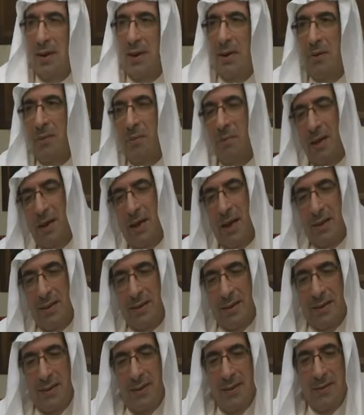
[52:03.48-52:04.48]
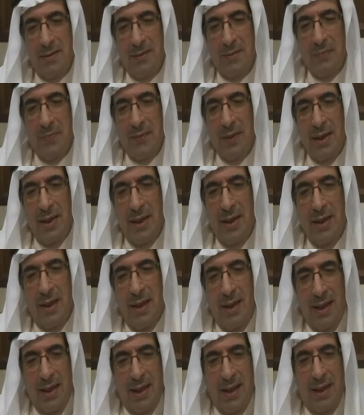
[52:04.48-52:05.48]
on my articles.
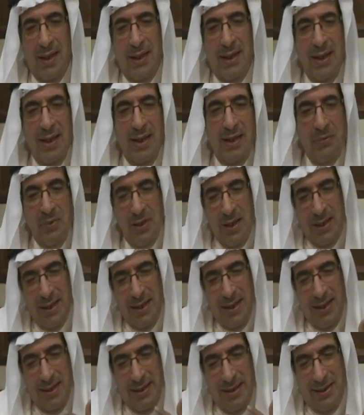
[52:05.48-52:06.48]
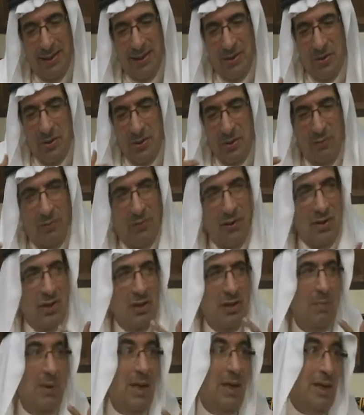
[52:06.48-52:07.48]
And then we created this sort of
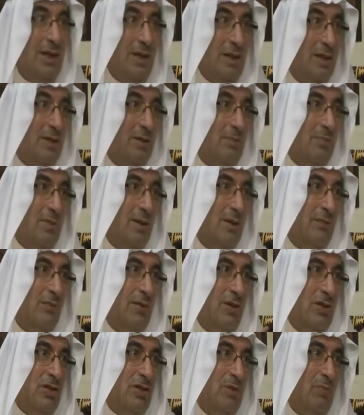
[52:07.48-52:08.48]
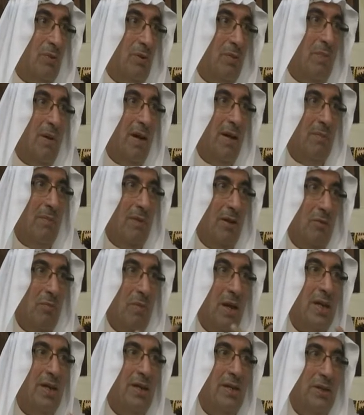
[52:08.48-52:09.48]
friendship. I created a friendship with my
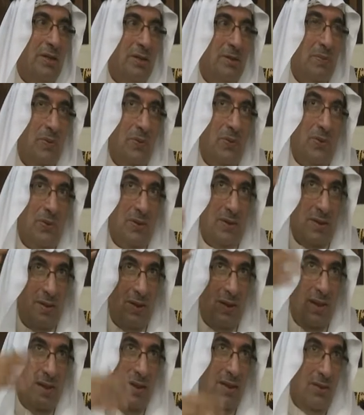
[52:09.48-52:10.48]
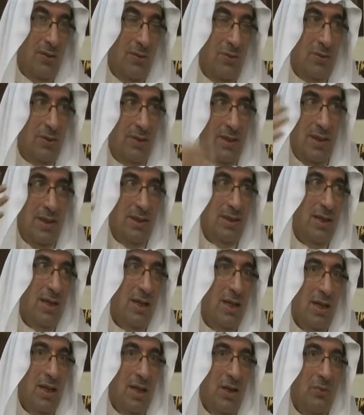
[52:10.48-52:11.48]
readers, because in those days
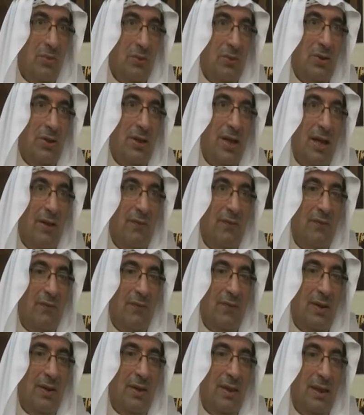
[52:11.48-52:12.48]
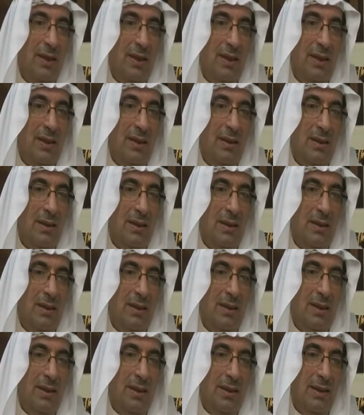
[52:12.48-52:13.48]
we didn't have the
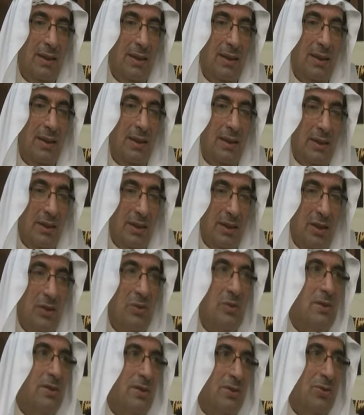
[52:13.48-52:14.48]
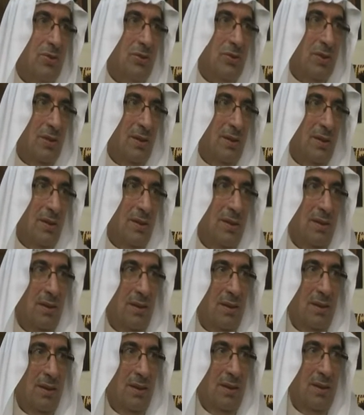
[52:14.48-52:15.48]
newest social
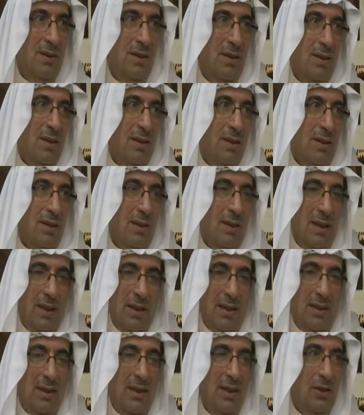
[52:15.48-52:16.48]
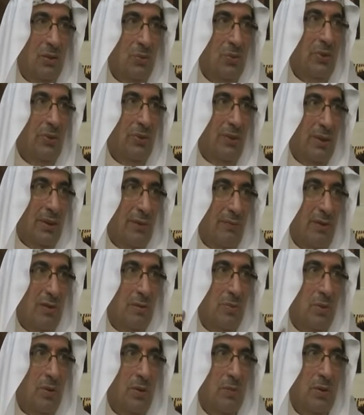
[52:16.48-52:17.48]
like Twitter and
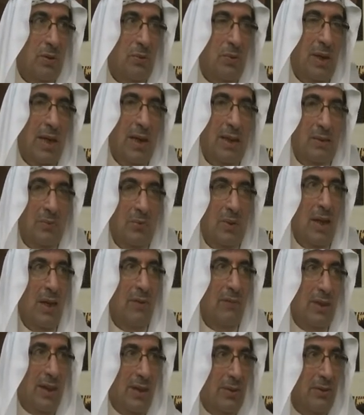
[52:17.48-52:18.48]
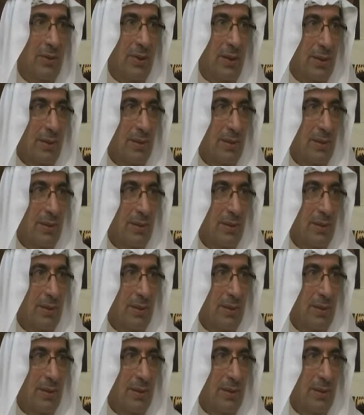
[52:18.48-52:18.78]
Facebook, but we have the internet.